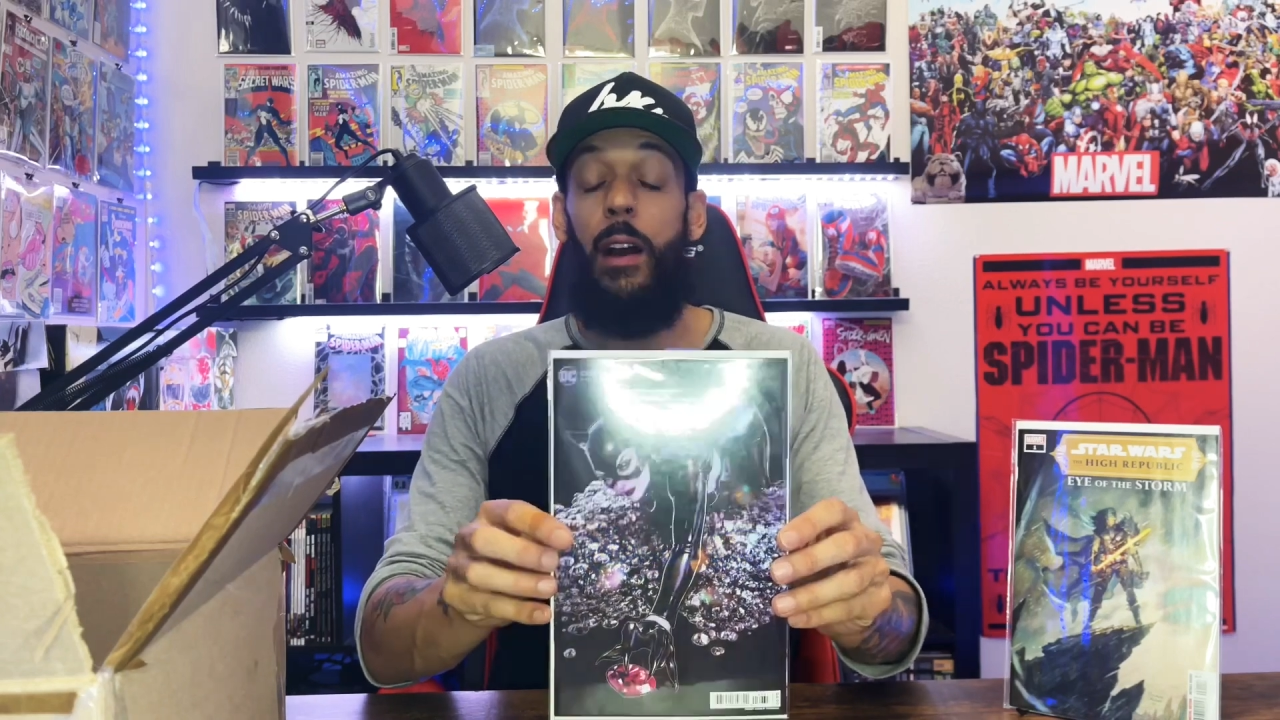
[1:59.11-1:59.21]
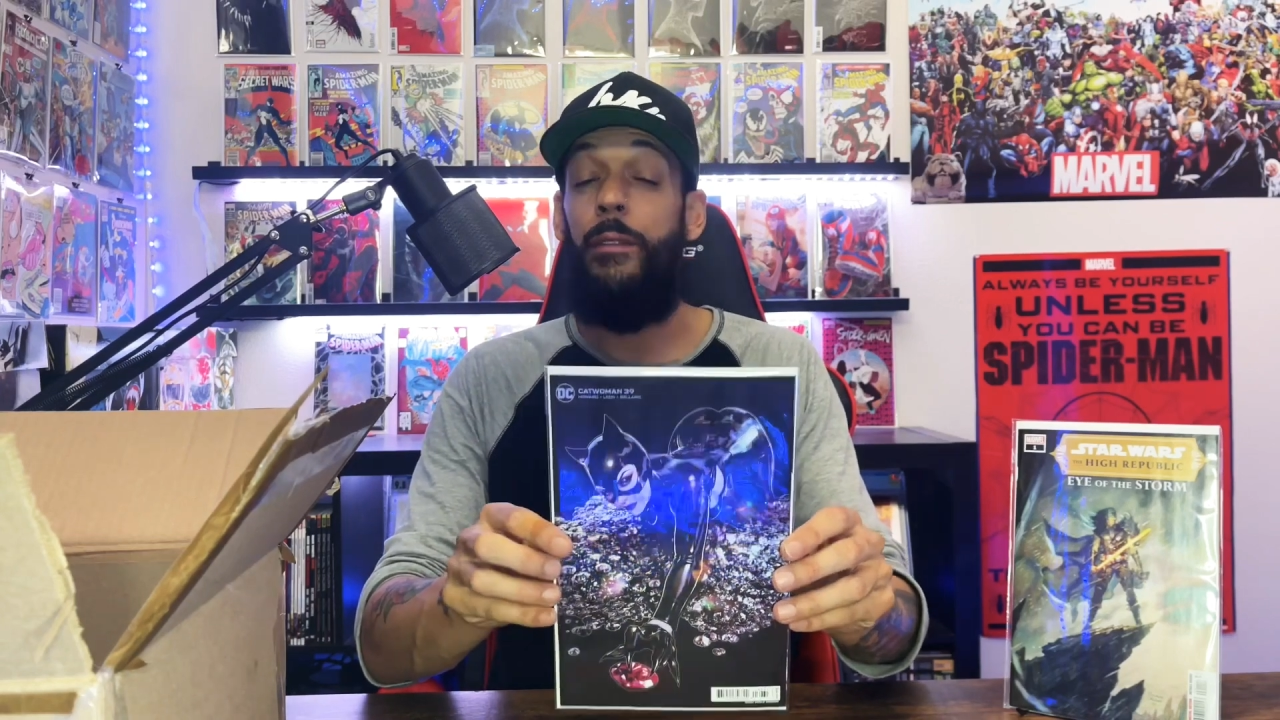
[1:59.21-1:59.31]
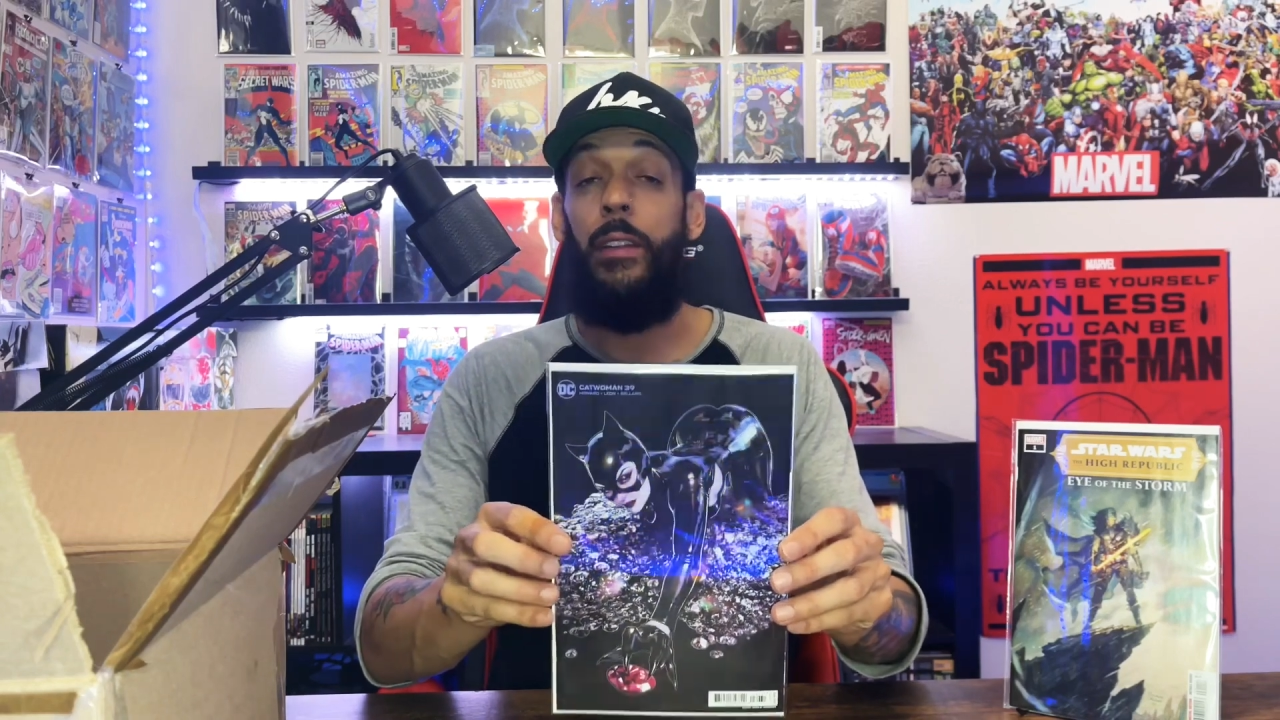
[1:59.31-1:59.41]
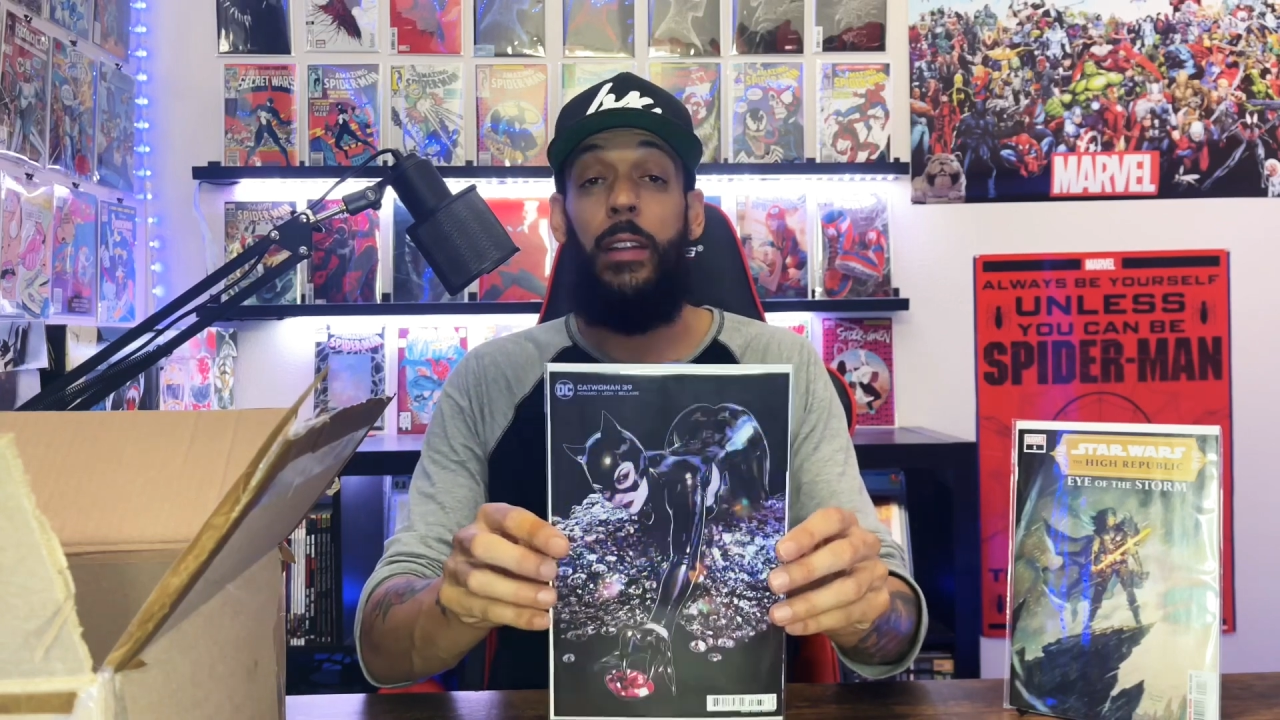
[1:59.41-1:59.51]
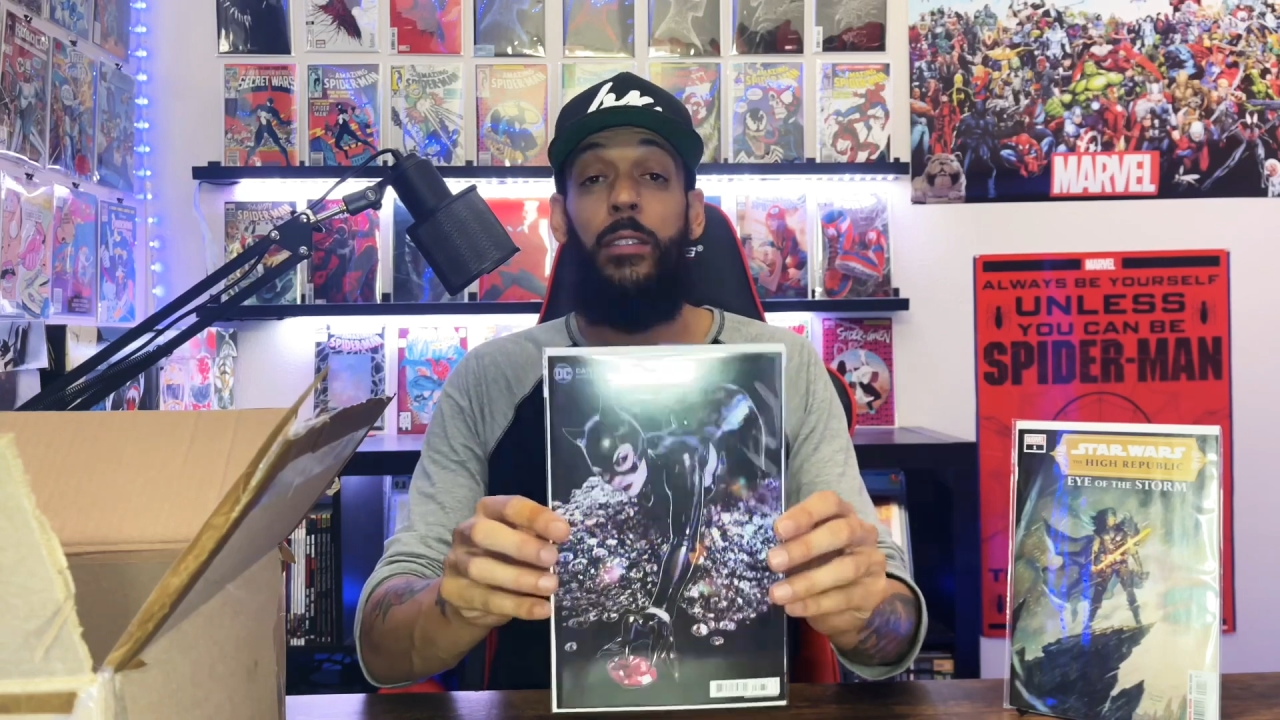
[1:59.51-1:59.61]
forget,